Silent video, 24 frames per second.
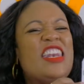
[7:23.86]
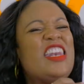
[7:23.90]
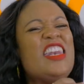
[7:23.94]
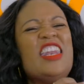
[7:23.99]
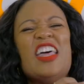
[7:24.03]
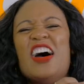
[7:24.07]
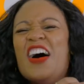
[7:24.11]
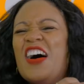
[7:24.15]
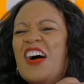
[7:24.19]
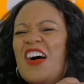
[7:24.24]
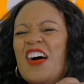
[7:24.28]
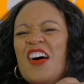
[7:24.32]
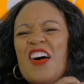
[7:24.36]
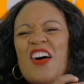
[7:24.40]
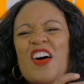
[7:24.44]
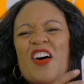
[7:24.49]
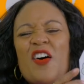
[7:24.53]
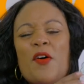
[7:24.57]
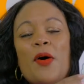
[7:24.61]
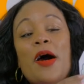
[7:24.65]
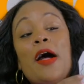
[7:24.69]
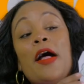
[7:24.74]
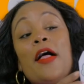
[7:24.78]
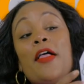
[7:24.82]

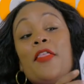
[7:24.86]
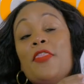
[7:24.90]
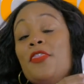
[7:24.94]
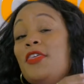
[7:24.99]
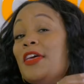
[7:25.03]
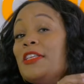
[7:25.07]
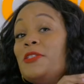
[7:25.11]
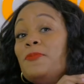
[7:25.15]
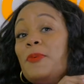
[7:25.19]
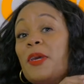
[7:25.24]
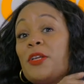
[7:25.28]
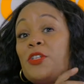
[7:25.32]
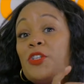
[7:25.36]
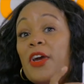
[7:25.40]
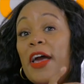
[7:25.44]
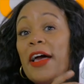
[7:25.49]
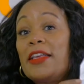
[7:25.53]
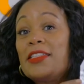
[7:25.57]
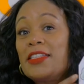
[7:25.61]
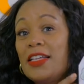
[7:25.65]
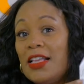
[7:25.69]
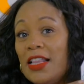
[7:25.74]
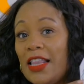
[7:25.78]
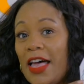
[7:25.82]
No, this picture
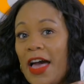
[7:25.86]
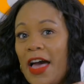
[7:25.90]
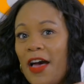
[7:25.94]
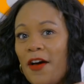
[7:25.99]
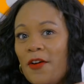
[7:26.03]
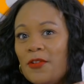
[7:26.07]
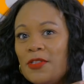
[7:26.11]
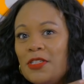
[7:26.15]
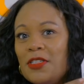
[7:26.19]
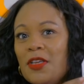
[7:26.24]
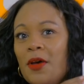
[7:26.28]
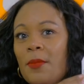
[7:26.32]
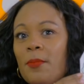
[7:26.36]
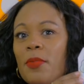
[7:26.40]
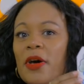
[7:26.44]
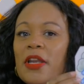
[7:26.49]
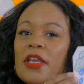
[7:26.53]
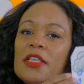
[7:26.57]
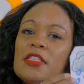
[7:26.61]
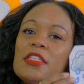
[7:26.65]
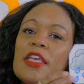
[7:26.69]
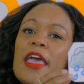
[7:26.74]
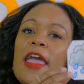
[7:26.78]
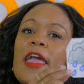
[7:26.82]
has clouds,
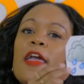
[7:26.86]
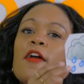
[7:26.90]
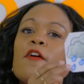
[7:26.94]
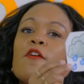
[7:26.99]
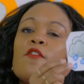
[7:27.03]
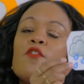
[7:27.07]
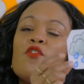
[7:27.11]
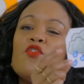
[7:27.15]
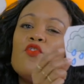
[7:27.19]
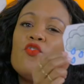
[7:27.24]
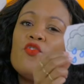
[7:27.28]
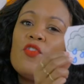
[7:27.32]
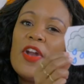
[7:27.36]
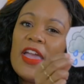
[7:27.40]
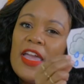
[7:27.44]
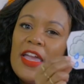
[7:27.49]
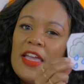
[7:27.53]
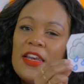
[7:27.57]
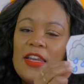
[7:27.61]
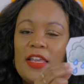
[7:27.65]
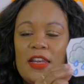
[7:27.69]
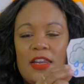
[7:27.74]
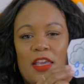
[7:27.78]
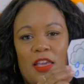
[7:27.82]
but it's a
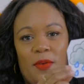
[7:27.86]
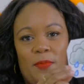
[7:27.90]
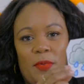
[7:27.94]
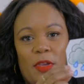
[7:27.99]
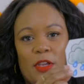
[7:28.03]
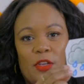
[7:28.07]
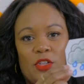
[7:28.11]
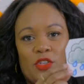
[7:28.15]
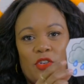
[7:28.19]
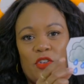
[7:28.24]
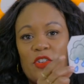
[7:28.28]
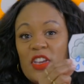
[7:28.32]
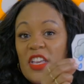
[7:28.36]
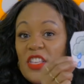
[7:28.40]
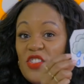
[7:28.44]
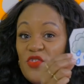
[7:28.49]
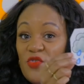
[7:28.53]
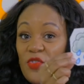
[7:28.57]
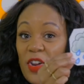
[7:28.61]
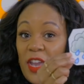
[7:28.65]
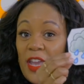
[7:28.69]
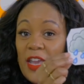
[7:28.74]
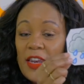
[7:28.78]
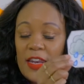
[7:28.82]
rainy day picture.
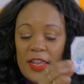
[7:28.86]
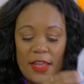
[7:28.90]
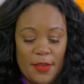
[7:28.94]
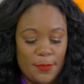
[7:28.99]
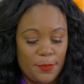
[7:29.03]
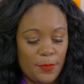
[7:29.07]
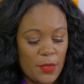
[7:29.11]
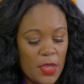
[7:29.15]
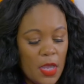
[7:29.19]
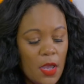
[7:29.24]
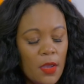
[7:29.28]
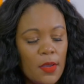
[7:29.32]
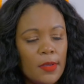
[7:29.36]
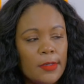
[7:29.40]
It's raining.